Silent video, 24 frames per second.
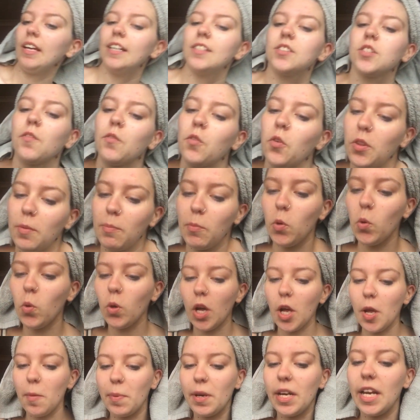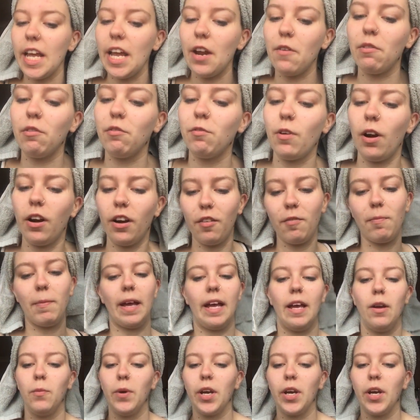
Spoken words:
is I've got them all open here in front of me.